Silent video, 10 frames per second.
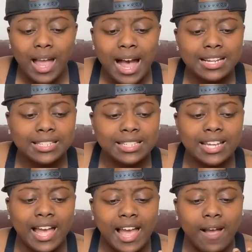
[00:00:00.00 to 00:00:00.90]
honestly,
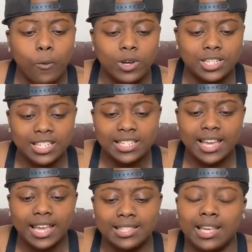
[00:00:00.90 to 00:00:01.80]
when she
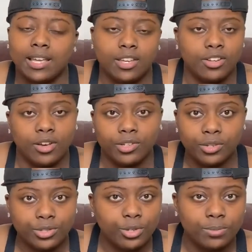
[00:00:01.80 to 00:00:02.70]
says, you know,
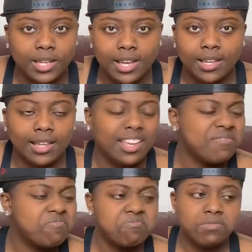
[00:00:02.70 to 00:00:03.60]
YouTube thing
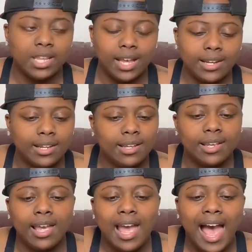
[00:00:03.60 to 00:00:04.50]
done,
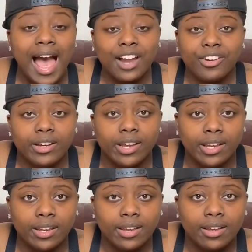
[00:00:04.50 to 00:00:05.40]
I agree.
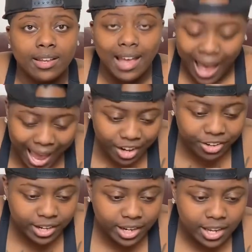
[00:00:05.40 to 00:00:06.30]
I
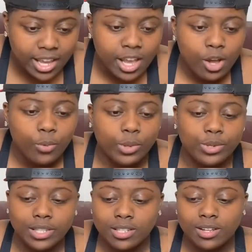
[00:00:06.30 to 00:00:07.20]
agree. When
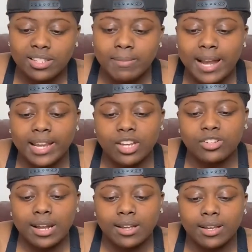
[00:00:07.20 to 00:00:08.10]
you get to know somebody and you
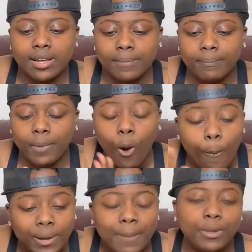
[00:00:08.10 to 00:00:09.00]
try to
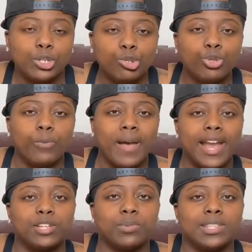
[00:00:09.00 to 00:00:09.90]
open up a YouTube
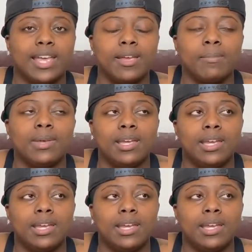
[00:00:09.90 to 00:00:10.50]
page with them,